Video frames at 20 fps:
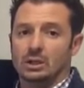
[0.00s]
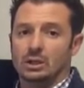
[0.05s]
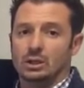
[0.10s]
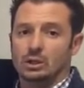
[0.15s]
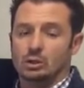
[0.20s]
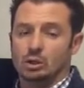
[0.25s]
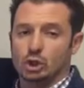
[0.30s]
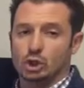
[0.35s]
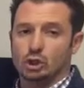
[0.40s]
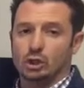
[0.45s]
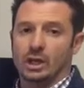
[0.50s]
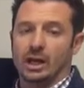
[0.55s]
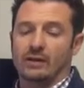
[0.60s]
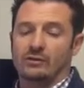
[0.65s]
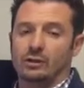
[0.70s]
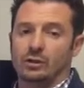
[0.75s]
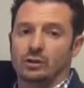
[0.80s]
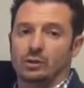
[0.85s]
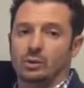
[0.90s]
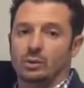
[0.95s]
you should,
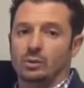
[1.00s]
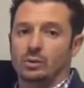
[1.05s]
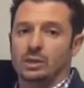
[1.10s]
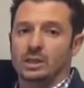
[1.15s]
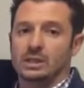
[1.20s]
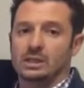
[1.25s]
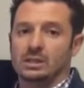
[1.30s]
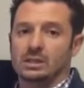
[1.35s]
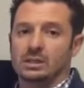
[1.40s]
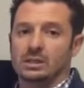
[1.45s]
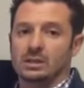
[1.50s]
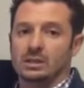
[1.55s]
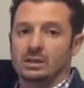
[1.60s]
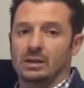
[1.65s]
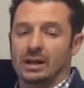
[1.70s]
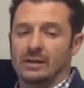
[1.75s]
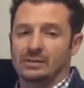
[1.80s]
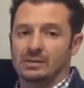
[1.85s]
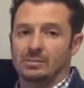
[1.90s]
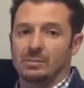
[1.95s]
after 3 weeks and you
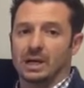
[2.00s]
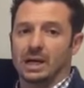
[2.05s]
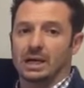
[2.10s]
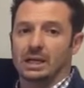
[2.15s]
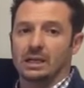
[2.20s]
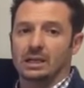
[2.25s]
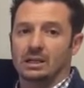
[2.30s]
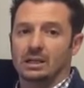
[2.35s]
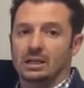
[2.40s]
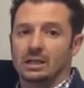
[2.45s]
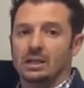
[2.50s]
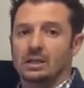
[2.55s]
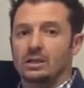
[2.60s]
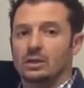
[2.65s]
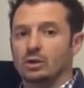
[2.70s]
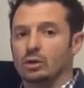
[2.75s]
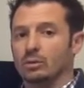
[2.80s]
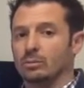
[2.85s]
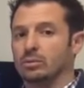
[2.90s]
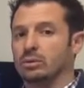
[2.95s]
have some buy-in,
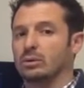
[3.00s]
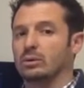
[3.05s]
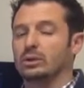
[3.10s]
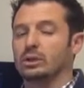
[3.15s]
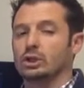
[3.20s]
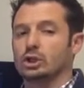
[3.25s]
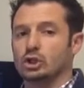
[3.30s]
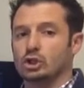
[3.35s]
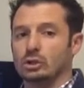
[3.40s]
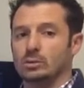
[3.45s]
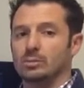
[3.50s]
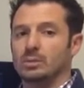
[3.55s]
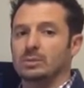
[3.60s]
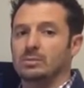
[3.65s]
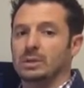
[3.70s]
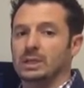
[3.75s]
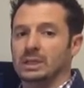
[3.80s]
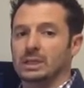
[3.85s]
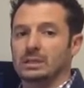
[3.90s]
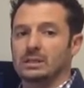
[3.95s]
your employees should be
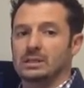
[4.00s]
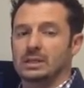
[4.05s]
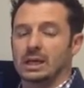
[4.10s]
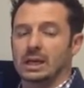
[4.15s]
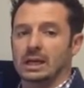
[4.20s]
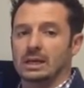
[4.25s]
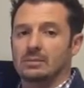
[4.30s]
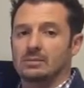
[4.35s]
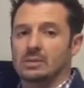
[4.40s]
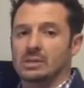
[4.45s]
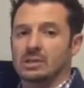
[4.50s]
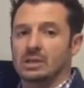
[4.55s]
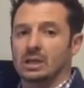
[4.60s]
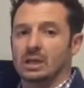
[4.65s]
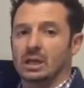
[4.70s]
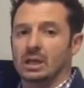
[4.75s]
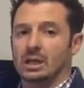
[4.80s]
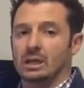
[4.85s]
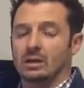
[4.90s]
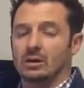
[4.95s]
beating the times
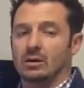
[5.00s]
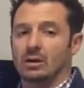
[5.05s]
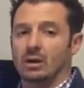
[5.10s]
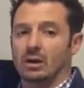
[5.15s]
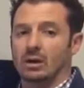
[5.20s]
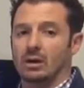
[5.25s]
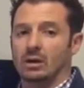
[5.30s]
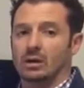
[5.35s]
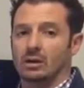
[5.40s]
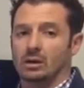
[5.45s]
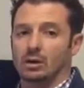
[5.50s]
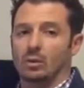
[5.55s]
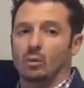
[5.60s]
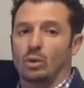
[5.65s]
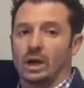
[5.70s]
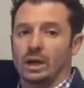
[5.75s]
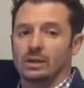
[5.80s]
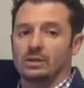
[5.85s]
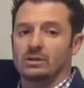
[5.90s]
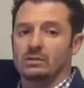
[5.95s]
and are going to
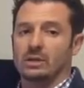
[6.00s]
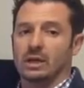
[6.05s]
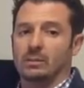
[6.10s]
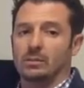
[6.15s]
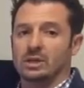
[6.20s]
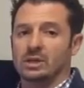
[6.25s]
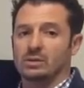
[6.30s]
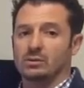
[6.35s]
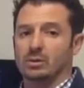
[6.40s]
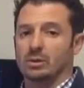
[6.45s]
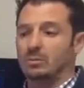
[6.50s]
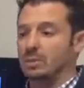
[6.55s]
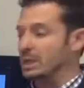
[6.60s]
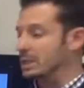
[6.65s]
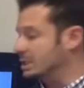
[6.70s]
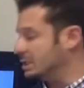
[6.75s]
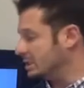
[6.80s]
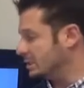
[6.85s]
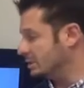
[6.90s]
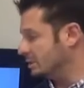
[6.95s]
want to do that piece rate
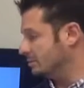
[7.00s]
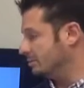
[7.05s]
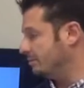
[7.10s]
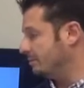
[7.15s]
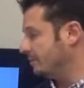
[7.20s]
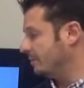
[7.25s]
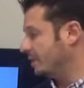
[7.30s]
pay system.